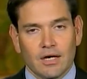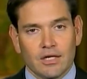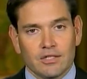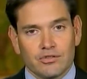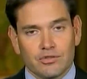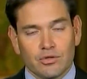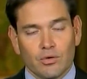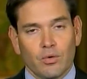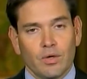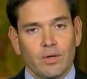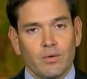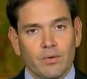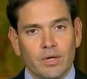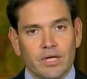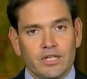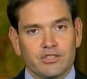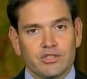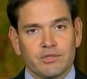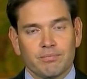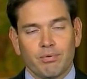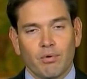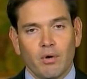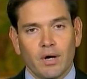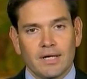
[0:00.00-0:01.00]
So we
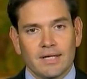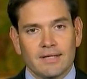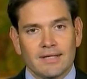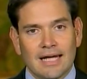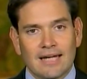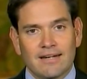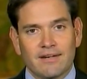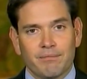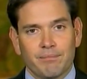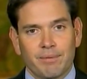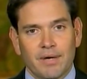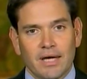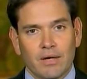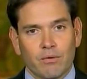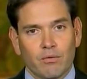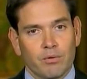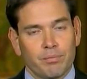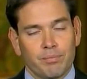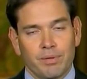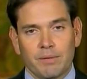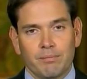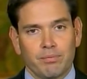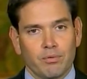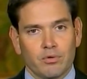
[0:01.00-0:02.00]
reached a point in that debate
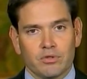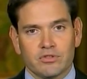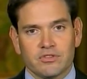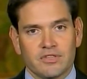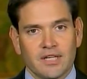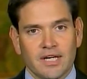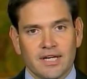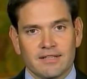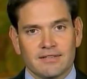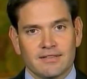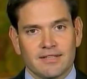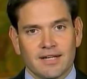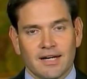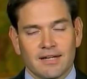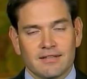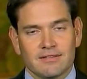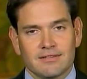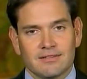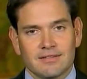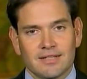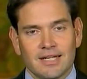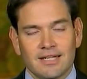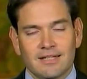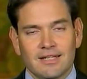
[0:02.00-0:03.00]
where people were saying to
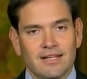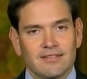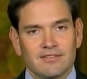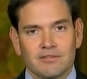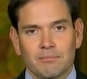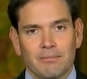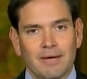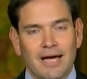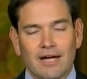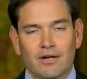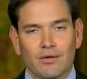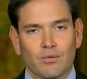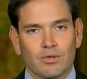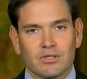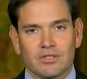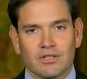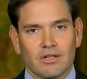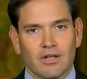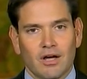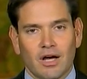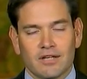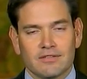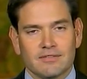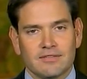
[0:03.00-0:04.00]
us, it doesn't matter what
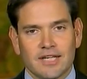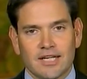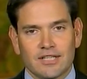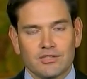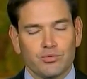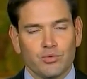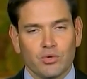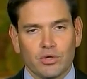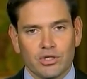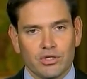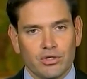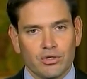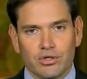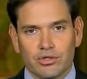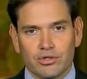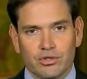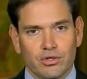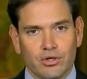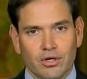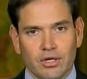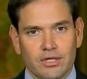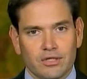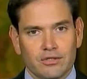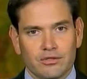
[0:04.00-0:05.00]
the law says you're
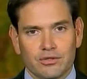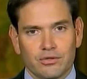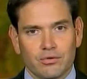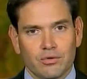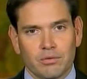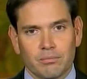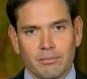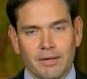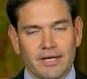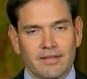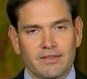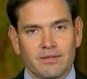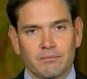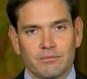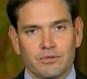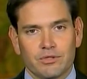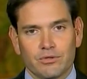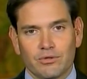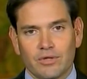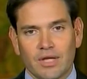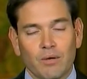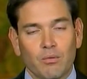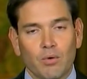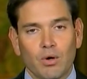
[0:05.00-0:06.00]
going to do or make them
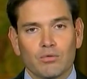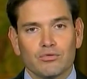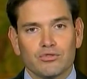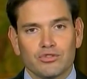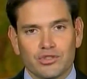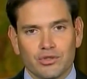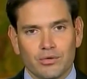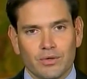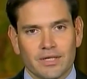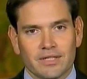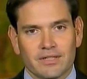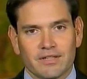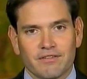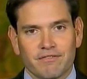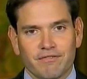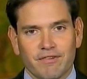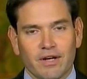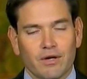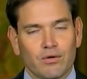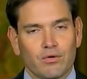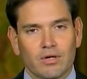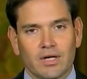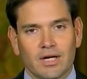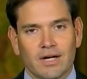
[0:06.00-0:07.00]
do, they won't do it. The
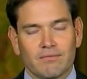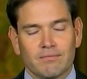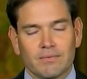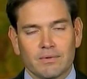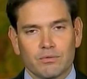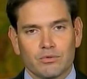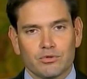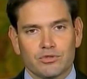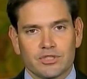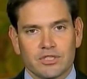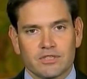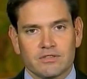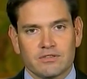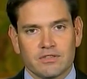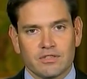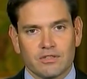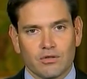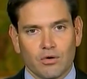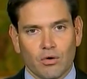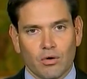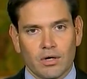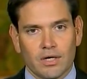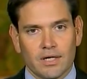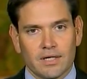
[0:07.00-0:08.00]
federal government will just
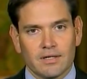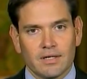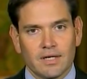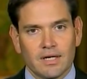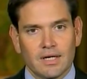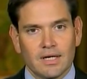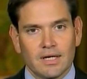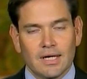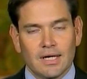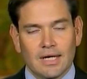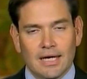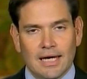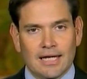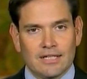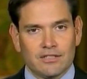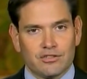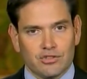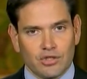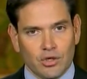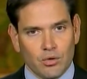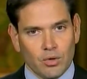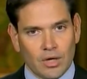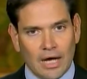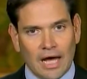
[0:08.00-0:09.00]
ignore it. And
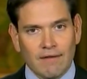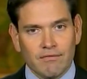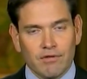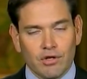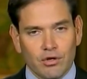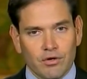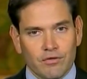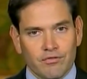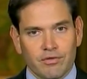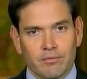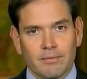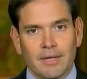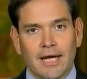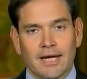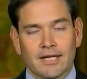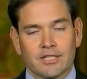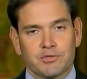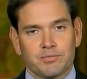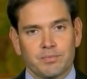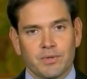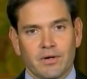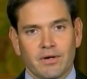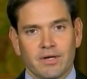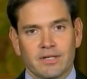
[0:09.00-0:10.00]
so what I've learned from that
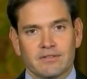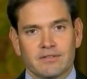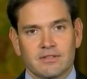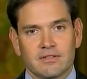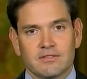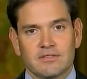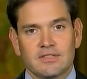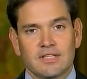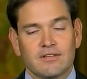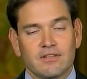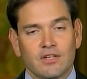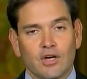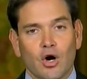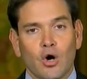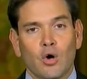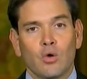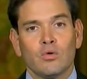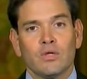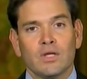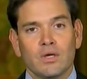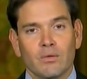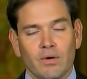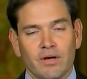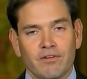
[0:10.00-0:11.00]
experience is that the
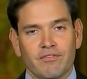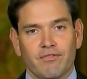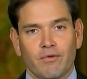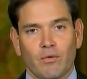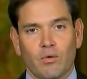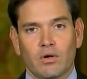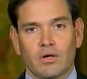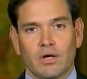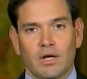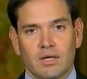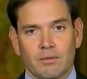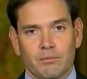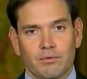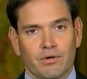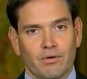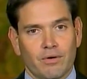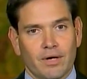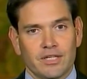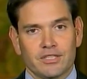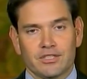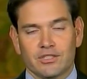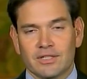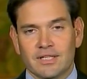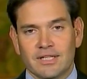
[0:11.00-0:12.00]
only way forward on
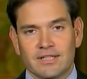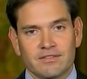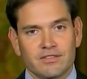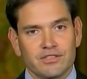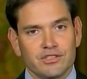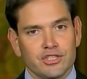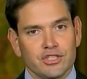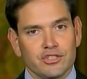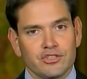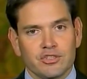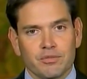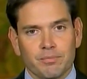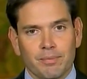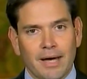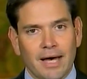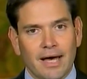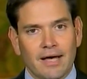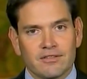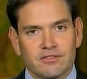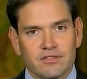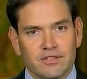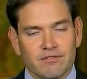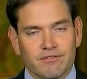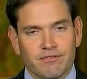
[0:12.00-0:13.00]
immigration isn't just to
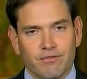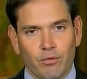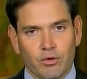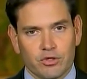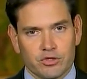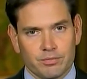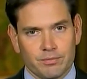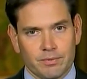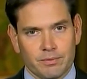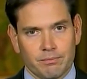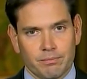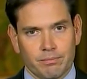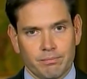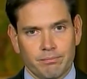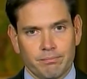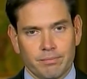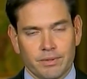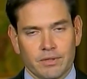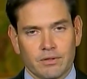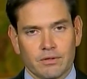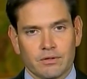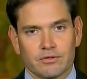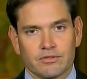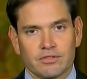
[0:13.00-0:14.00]
pass enforcement
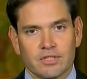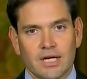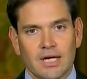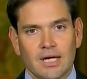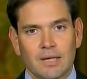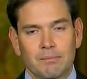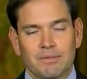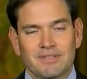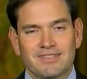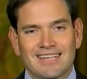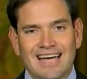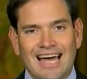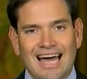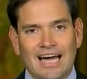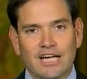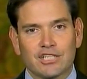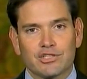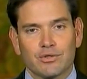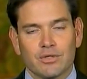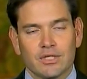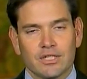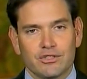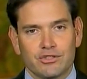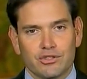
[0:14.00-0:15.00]
bills, but to
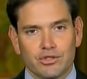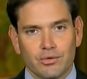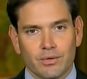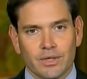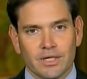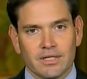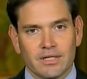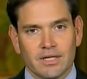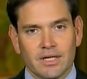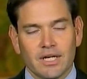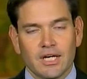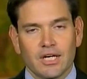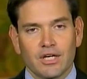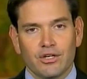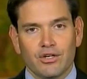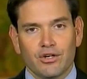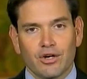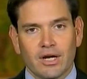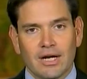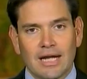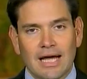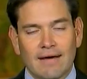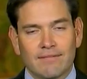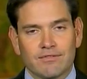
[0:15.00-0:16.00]
actually do it.
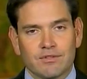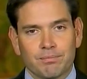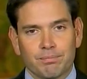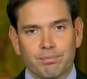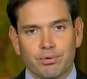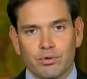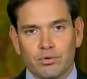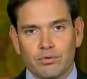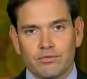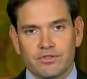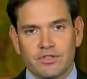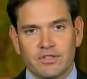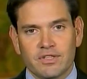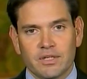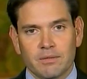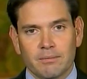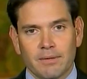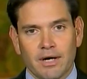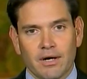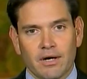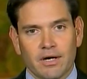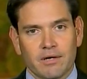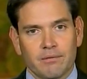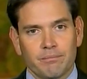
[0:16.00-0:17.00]
You're going to have to prove to the
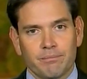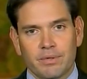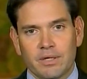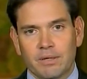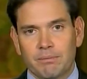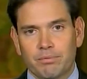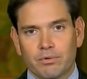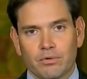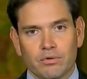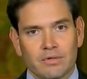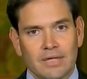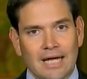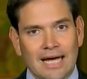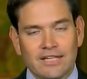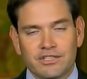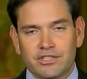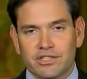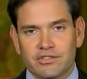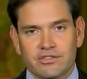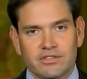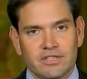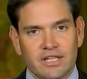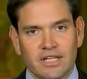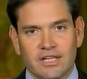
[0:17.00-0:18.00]
American people, not
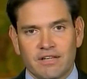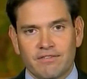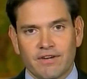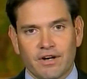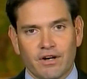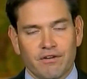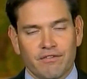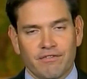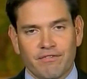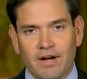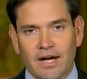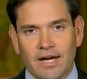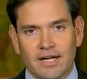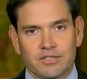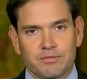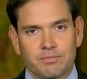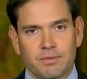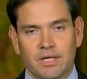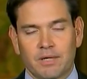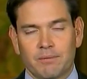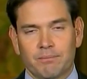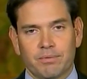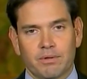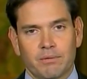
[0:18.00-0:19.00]
just that E-Verify has
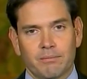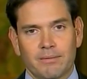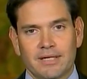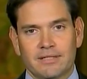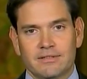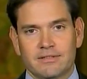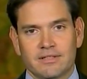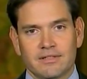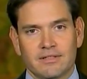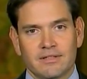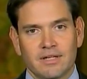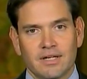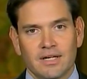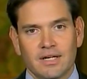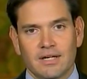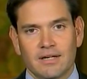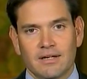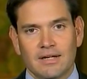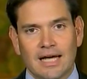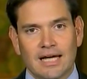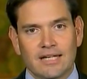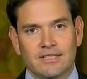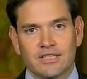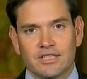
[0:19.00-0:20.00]
been implemented,
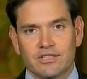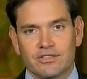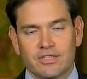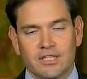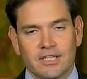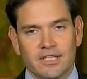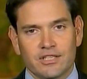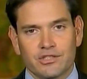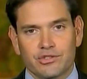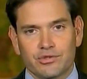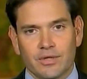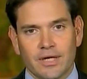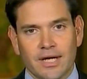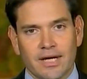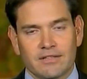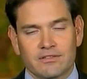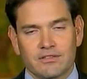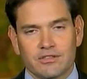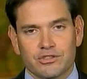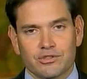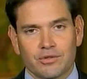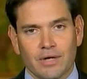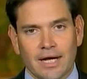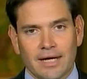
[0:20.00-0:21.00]
not just that
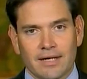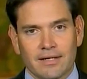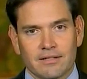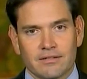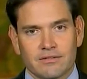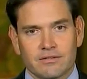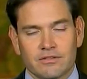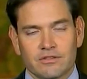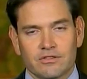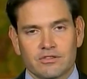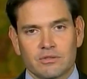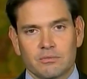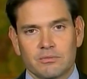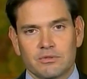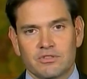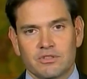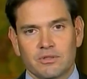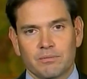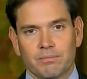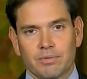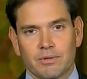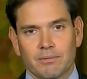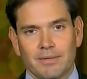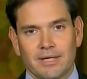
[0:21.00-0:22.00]
entry-exit tracking system is
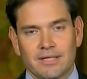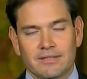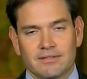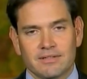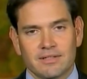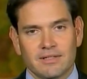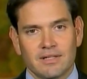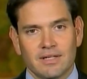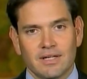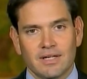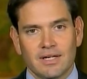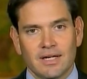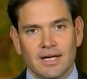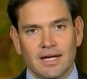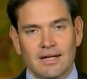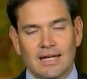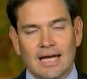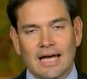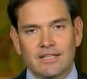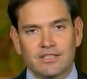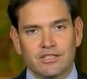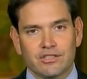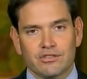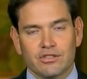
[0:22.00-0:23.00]
implemented, and
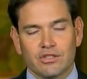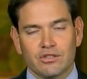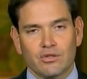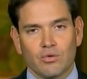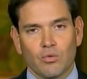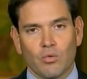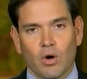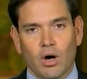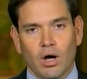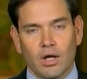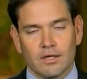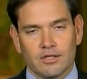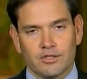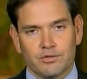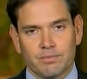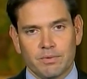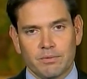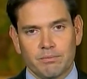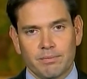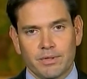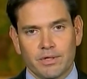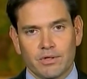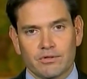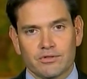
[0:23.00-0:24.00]
not just that the wall has
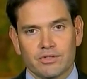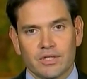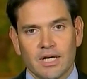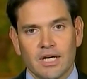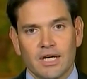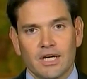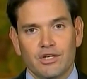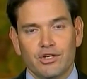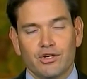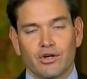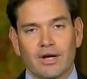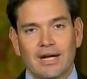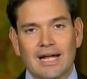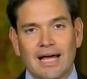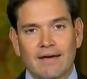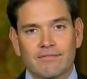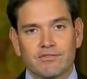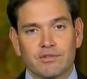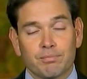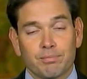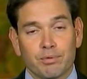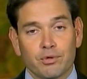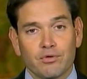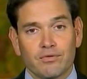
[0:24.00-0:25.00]
been built. You're going to
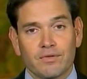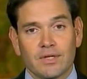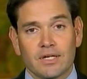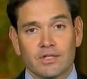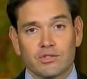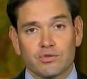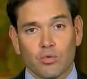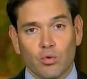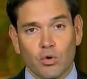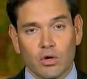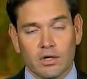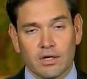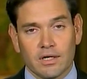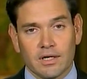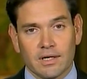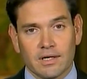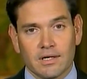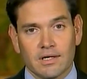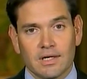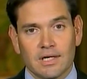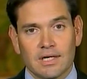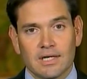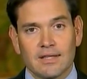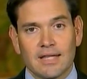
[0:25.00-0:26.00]
have to prove that it's
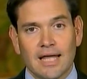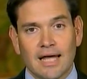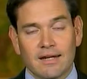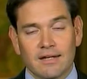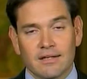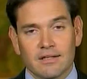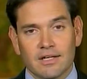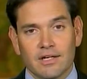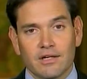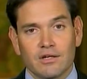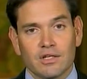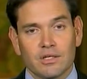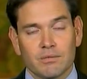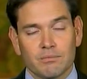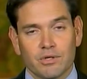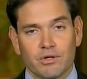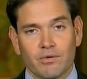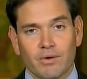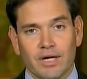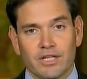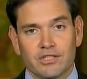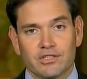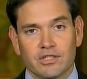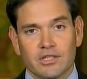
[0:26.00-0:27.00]
working, that illegal
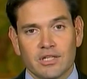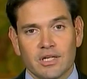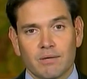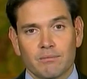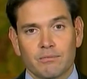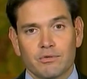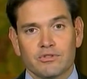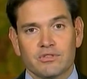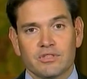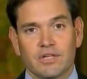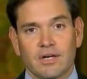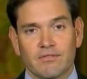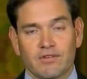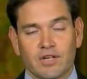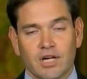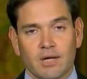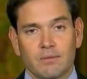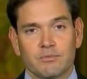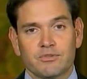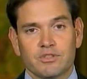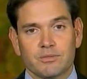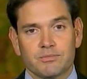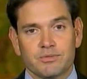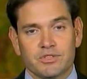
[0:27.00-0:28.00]
immigration numbers have
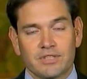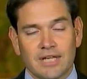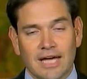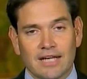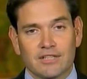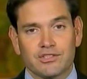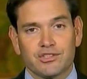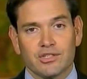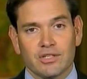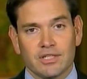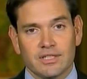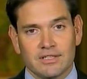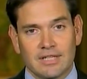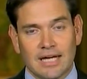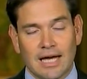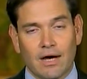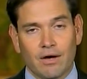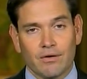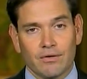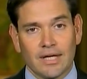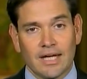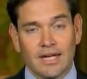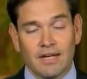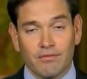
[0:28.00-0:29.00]
come substantially
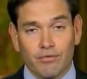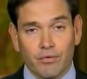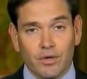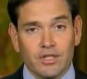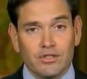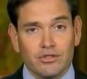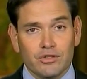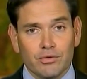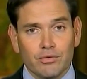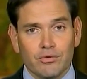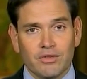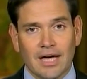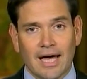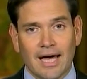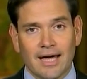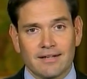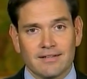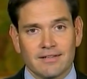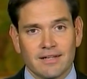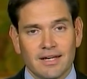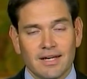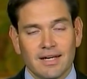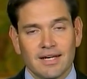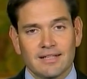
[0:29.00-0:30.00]
down. And if we do
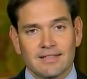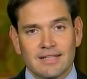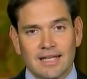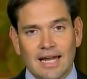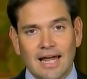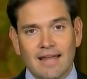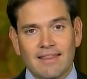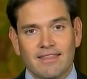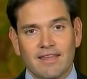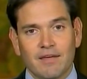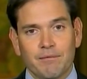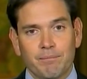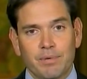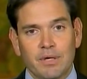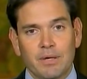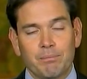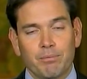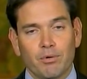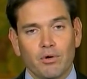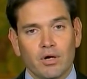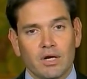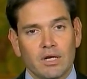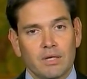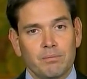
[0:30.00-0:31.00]
that, then I think
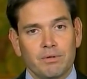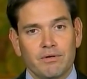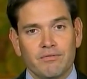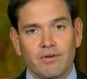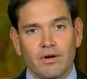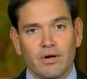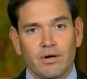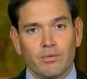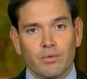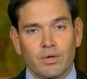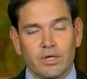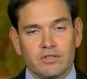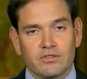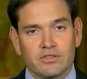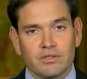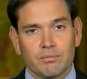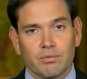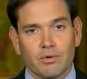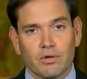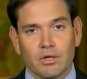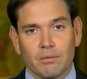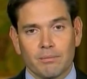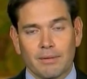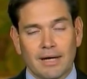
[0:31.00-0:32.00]
people are going to be very
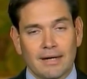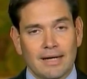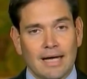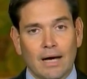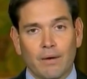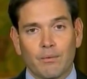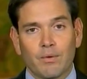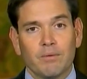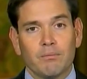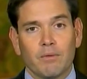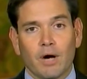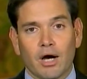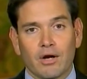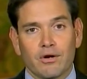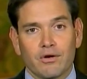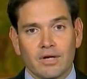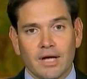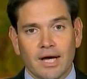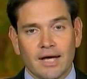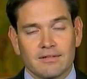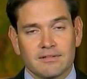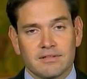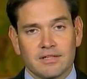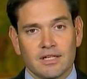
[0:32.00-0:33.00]
reasonable about how we
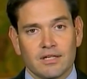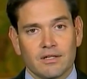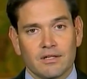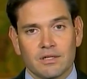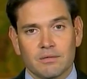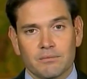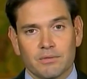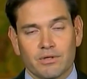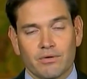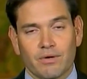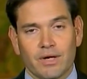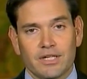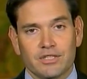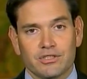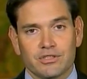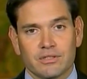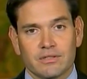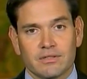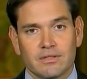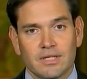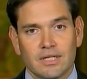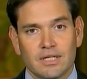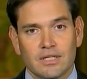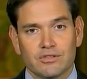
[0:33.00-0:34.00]
modernize legal
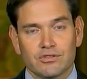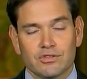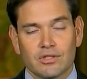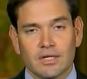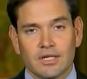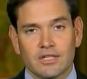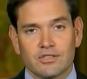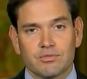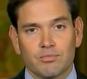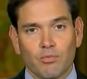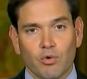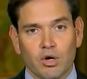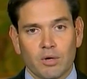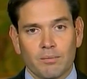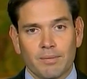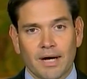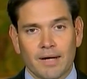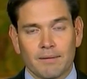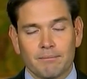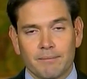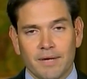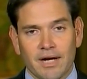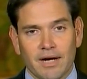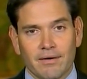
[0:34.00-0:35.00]
immigration, so that it's more
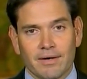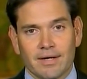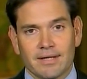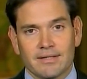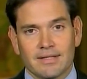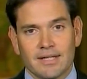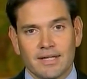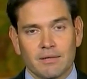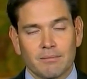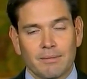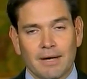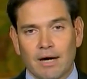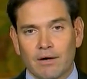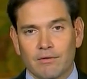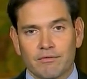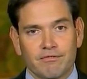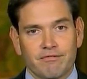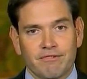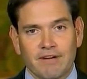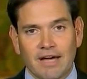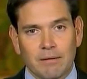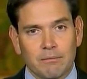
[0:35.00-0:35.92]
about merit than about family,